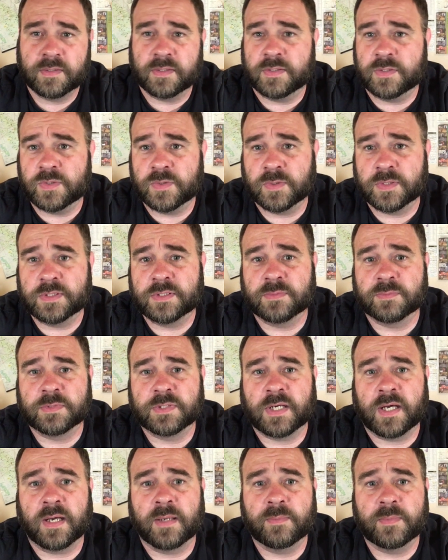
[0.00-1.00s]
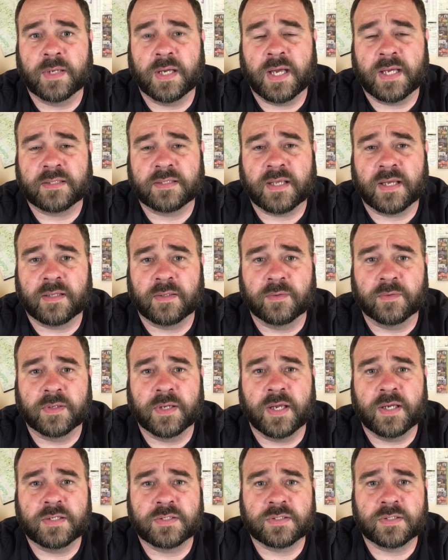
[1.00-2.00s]
enjoyed some time at that
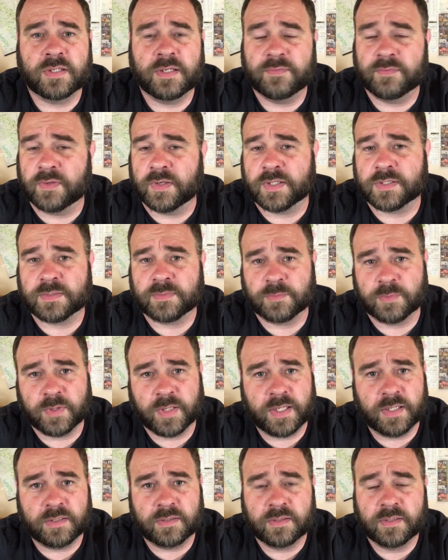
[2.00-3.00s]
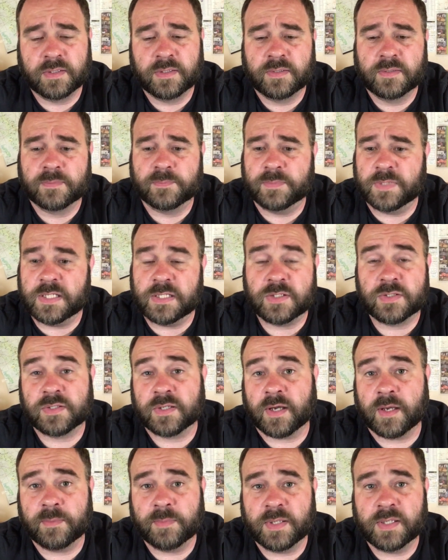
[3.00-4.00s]
location, even got some great beach
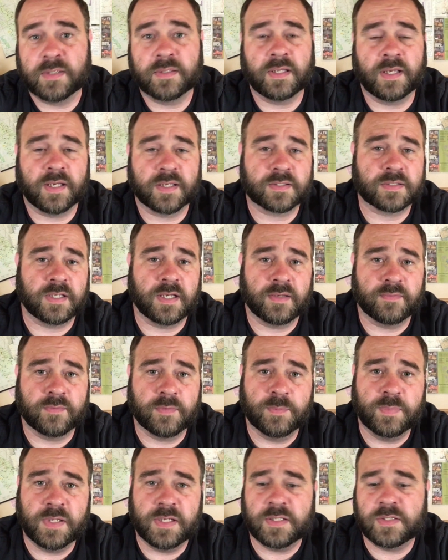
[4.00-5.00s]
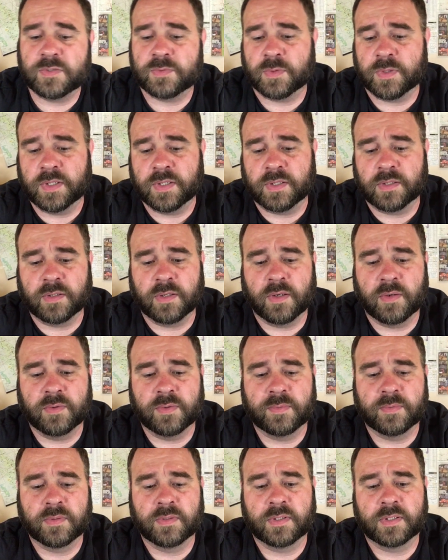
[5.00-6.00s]
time in. They actually have a beach where you can go
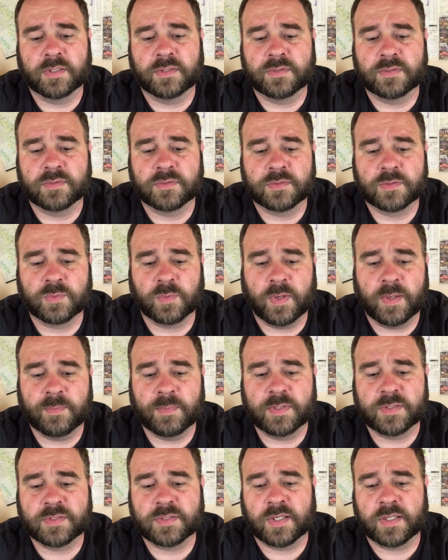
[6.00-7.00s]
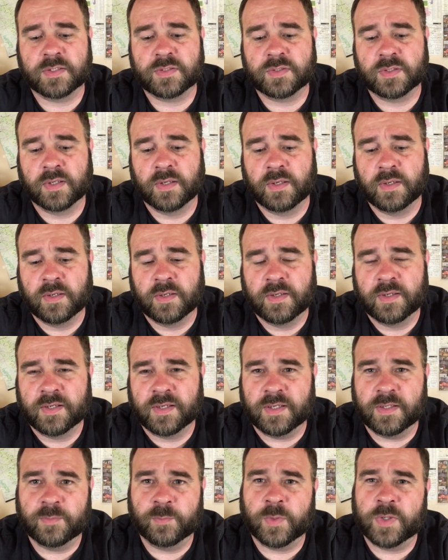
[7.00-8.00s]
and swim and such.
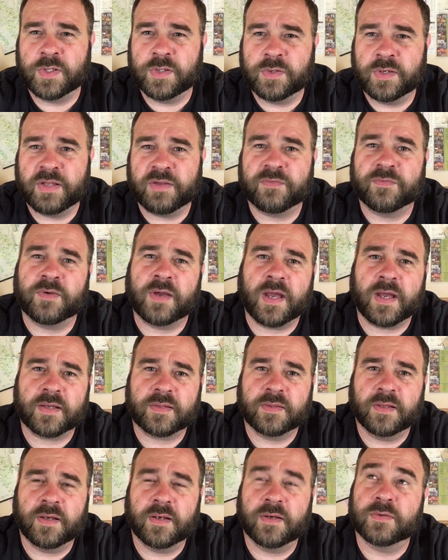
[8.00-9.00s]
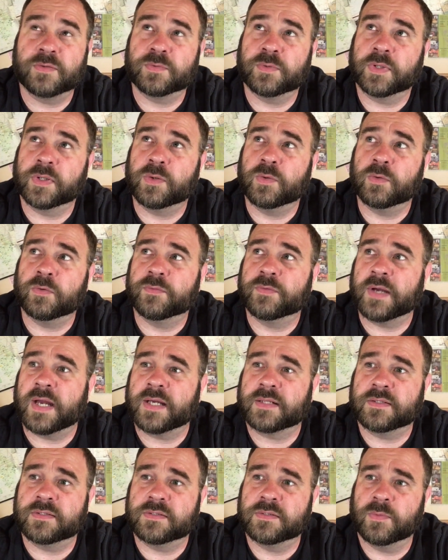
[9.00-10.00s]
And one unique fact there, a really cool
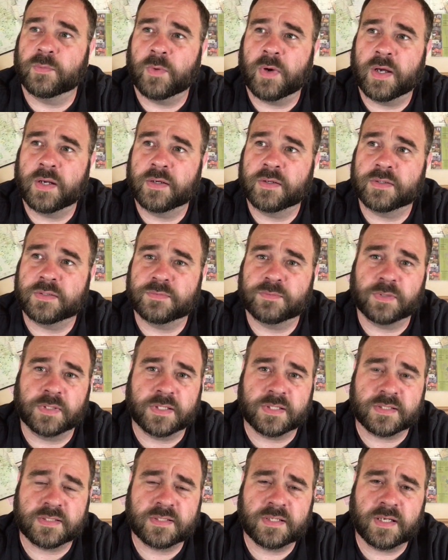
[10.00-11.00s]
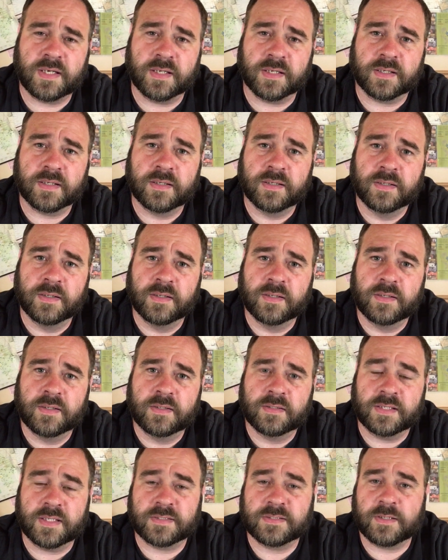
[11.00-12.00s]
fact, is the water is really acidic.
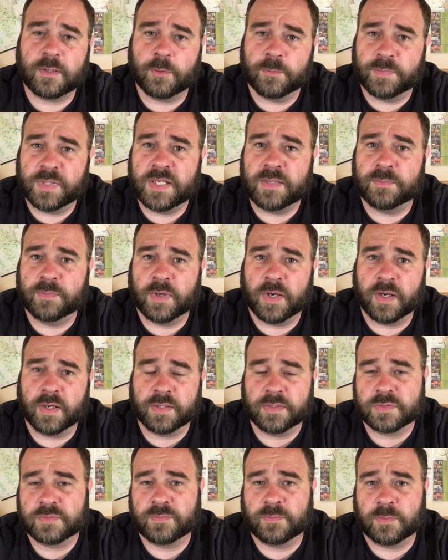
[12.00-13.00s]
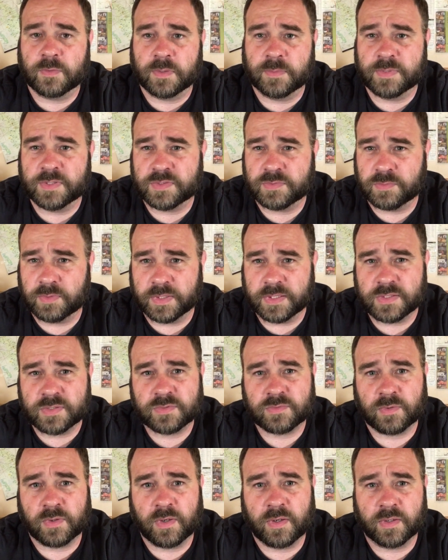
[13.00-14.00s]
That's how a peat bog is formed. It's really
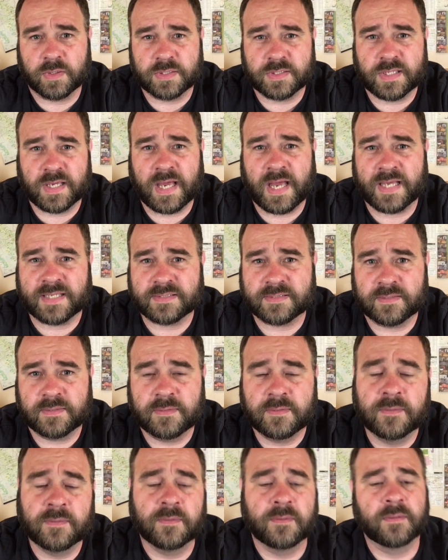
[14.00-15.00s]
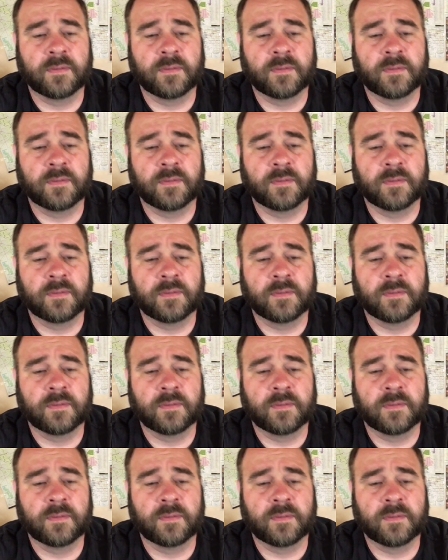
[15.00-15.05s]
strong acid.